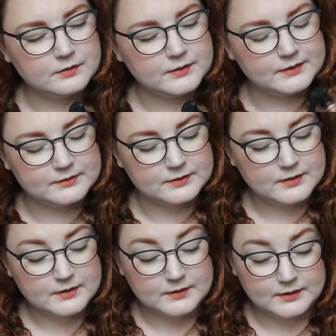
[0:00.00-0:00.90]
Yes,
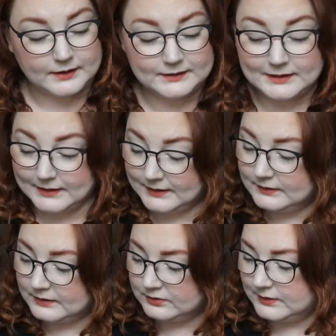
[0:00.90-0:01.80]
I did like
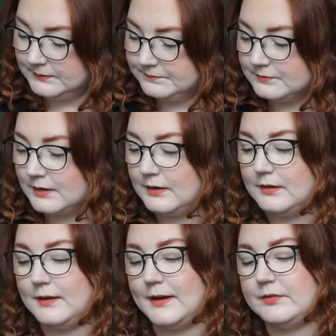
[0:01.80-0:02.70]
it actually.
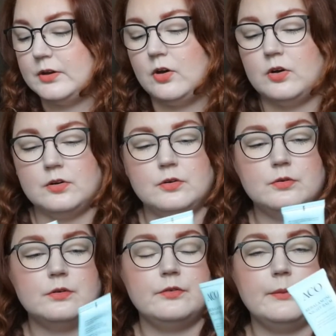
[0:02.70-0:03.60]
I have the
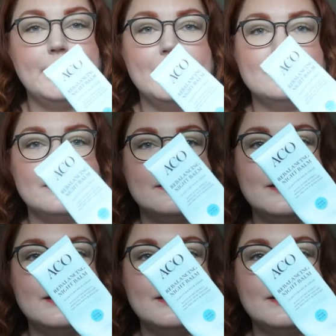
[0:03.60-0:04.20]
Ako Rebalancing